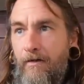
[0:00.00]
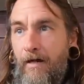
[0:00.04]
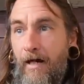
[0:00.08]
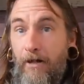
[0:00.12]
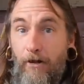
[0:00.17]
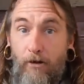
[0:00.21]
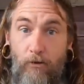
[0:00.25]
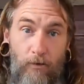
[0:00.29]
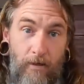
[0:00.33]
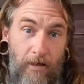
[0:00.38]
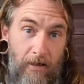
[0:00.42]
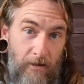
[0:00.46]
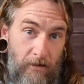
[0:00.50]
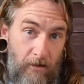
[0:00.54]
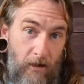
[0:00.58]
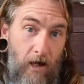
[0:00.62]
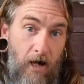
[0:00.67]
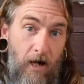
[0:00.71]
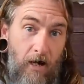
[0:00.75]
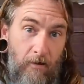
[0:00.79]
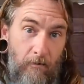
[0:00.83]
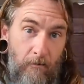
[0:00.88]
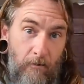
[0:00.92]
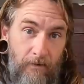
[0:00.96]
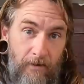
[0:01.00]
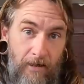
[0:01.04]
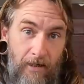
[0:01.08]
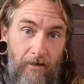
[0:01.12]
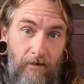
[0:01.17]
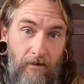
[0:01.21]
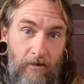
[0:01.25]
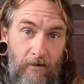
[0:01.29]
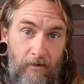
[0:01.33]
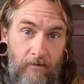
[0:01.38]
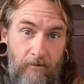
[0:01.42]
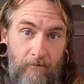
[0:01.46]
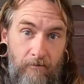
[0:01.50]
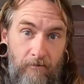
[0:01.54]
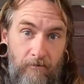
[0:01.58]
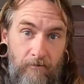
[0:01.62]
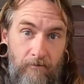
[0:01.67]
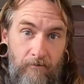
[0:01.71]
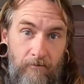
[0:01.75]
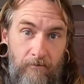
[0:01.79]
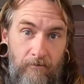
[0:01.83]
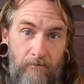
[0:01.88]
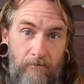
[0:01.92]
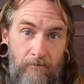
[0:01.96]
and you get caught with that gun,
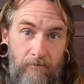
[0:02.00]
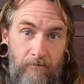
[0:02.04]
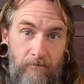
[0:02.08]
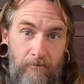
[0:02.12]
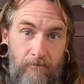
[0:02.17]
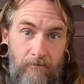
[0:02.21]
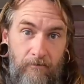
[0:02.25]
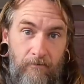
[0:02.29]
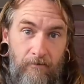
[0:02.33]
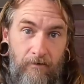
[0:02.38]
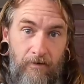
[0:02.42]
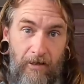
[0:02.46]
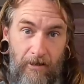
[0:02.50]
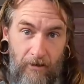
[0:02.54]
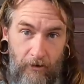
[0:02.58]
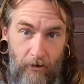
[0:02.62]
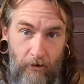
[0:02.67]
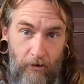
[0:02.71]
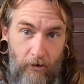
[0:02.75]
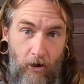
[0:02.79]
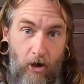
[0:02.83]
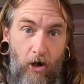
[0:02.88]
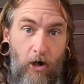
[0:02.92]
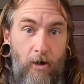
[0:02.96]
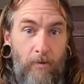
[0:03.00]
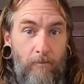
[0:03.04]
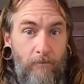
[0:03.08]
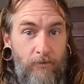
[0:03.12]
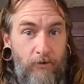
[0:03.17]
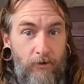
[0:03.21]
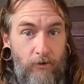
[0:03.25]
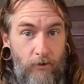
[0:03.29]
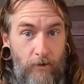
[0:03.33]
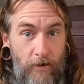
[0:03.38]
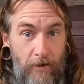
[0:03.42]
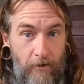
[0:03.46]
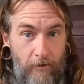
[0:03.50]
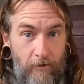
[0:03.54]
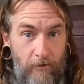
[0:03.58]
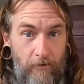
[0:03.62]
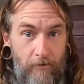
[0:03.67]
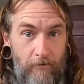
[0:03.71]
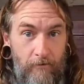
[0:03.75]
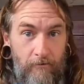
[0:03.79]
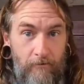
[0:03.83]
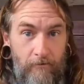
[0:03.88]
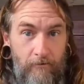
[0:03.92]
then you're an arms trader